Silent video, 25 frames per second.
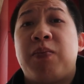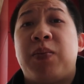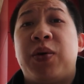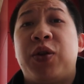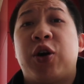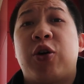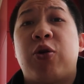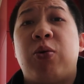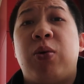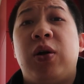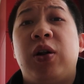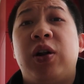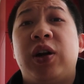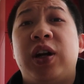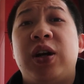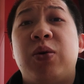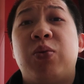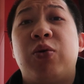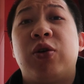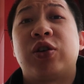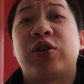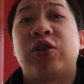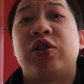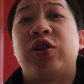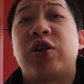but the quality
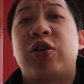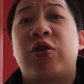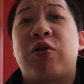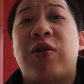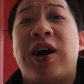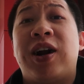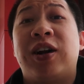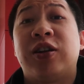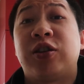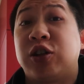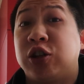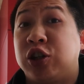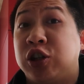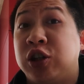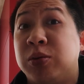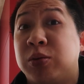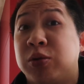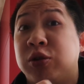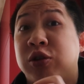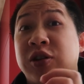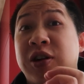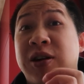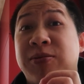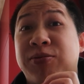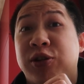wasn't the greatest. The
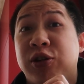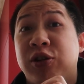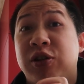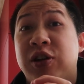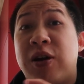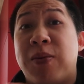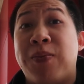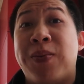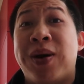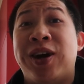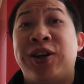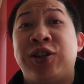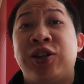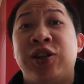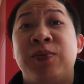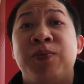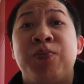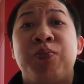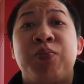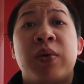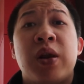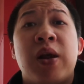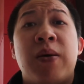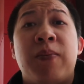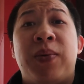chips was absolutely amazing,
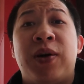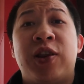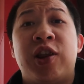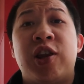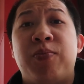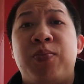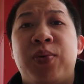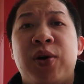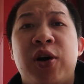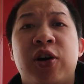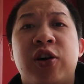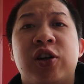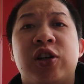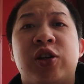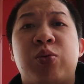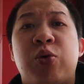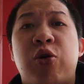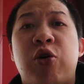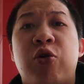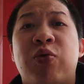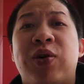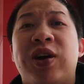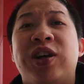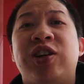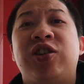but the burgers
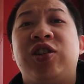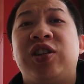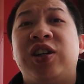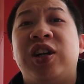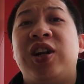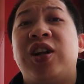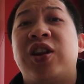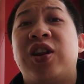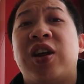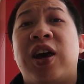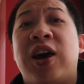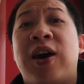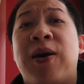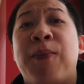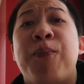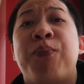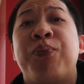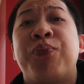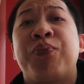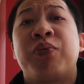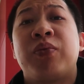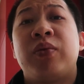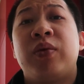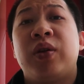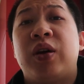were already sitting there,
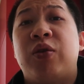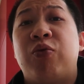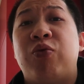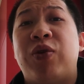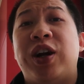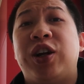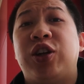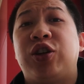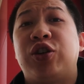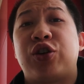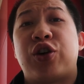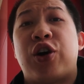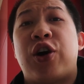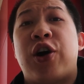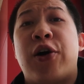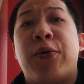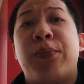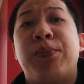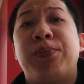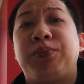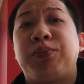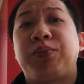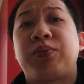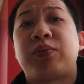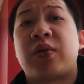ready to go.
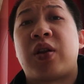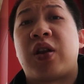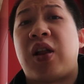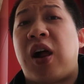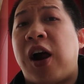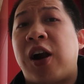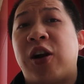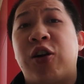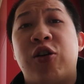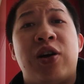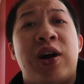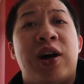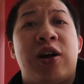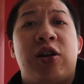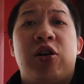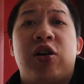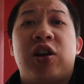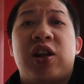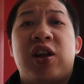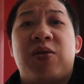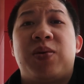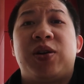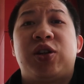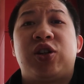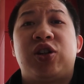I don't know how
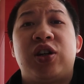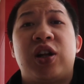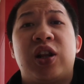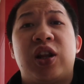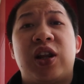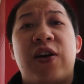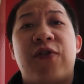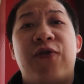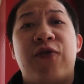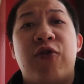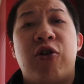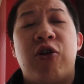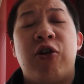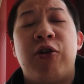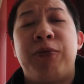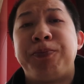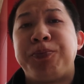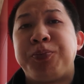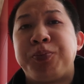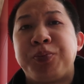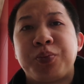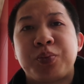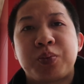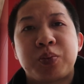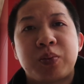long they've been sitting there for,
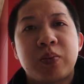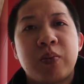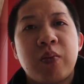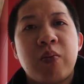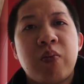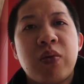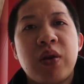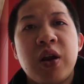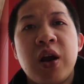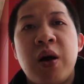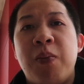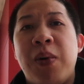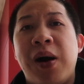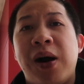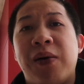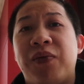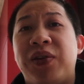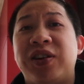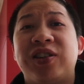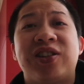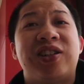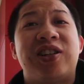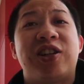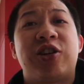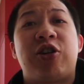but
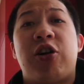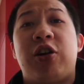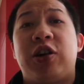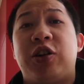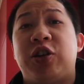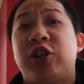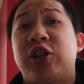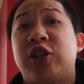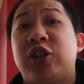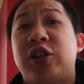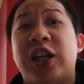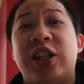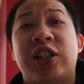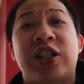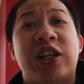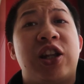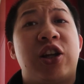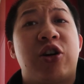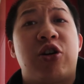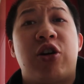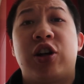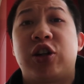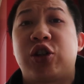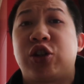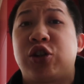that's how they got
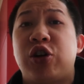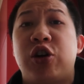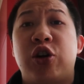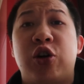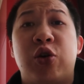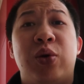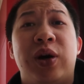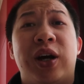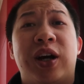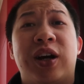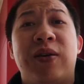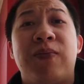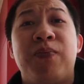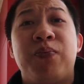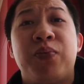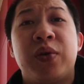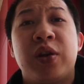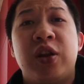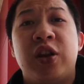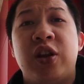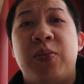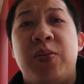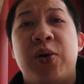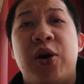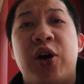it so quick.
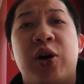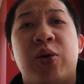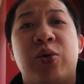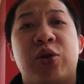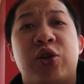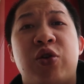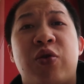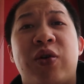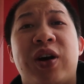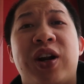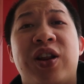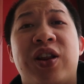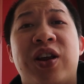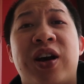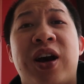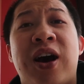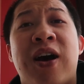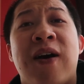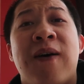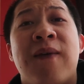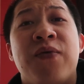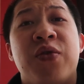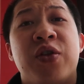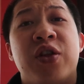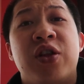The burger was already
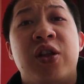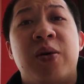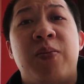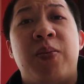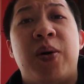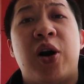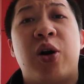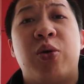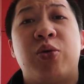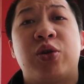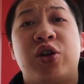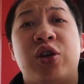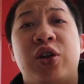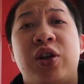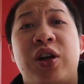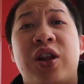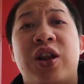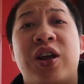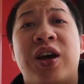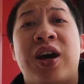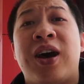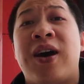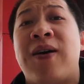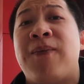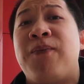there, the bottle was only
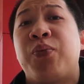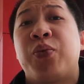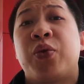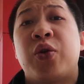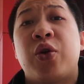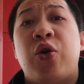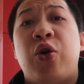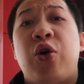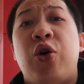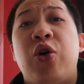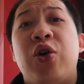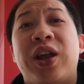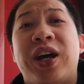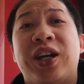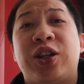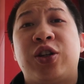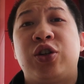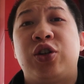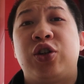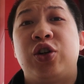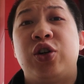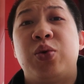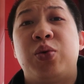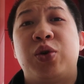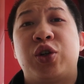there. All they
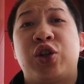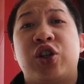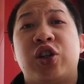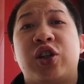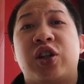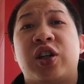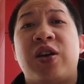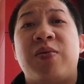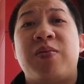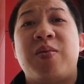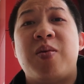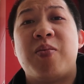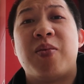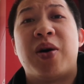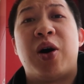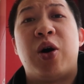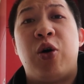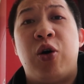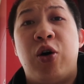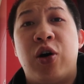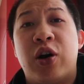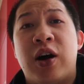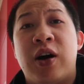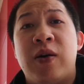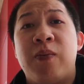had to do was just give me my
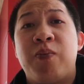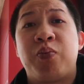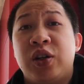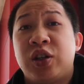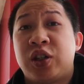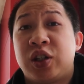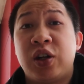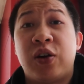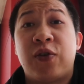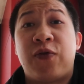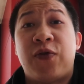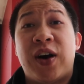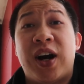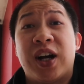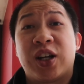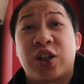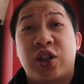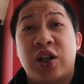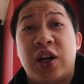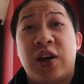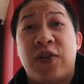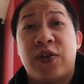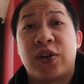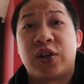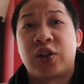order. Still fast
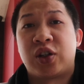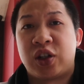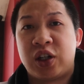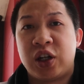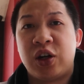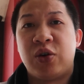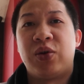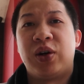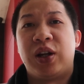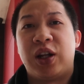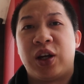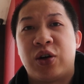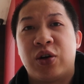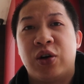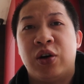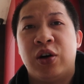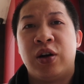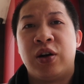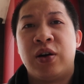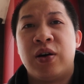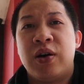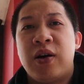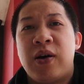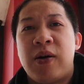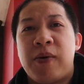service, still really
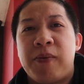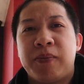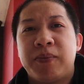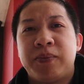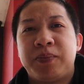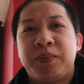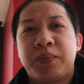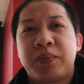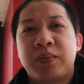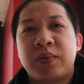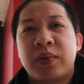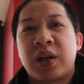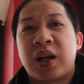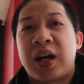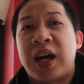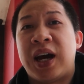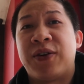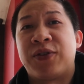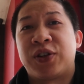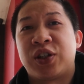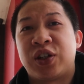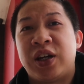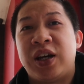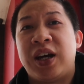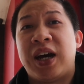good.
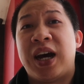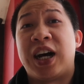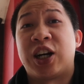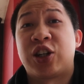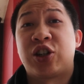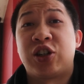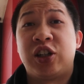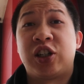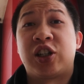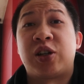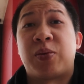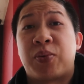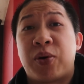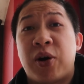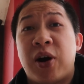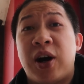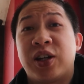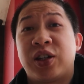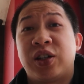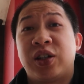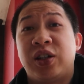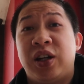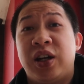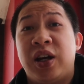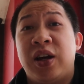KFC actually
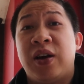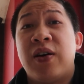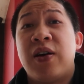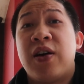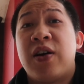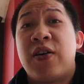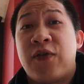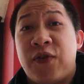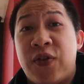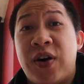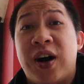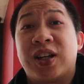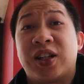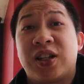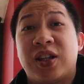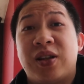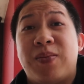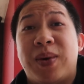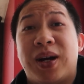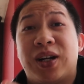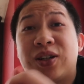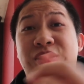surprisingly faster than